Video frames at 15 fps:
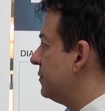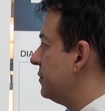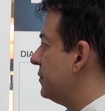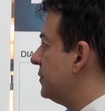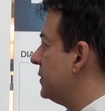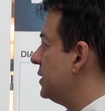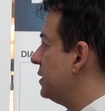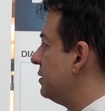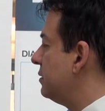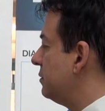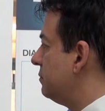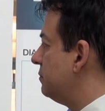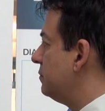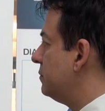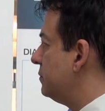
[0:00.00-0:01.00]

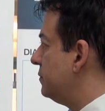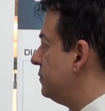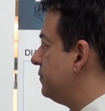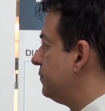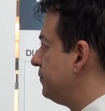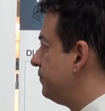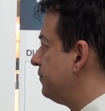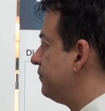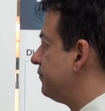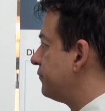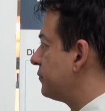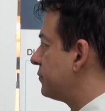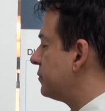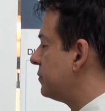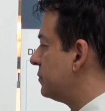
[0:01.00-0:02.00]

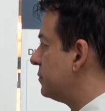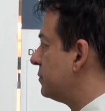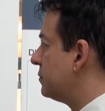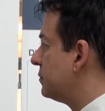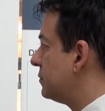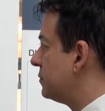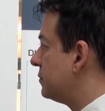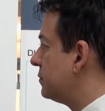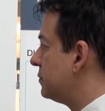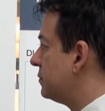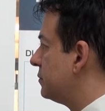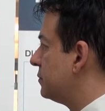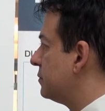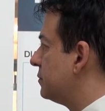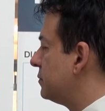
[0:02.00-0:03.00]

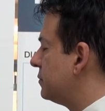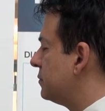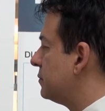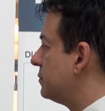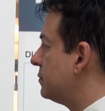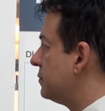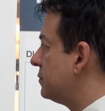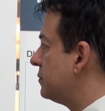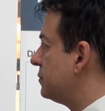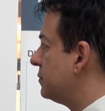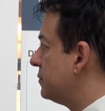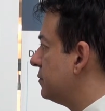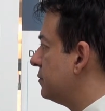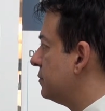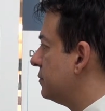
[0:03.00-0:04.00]

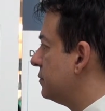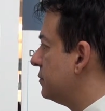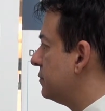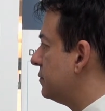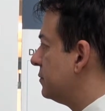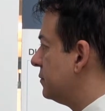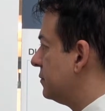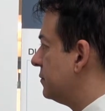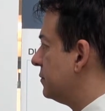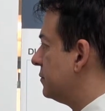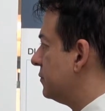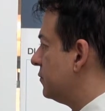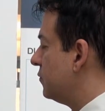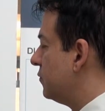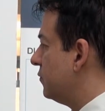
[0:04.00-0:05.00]

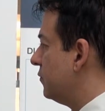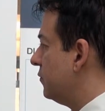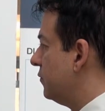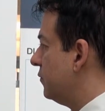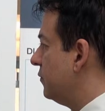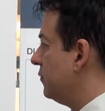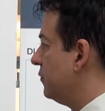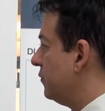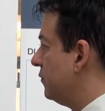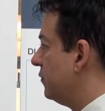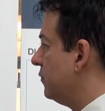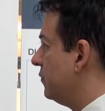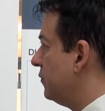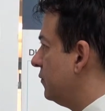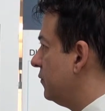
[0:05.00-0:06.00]

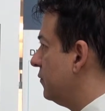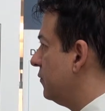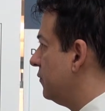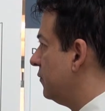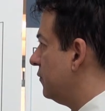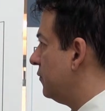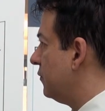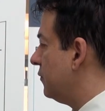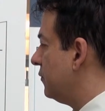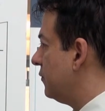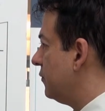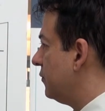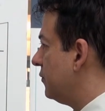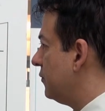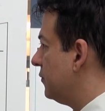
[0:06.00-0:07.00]

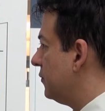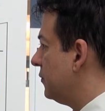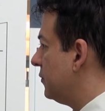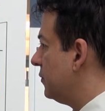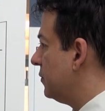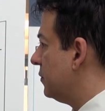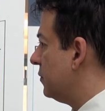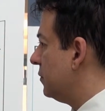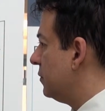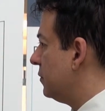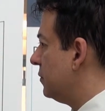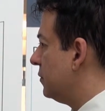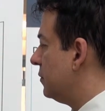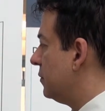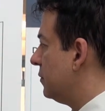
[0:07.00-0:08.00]
(not speaking)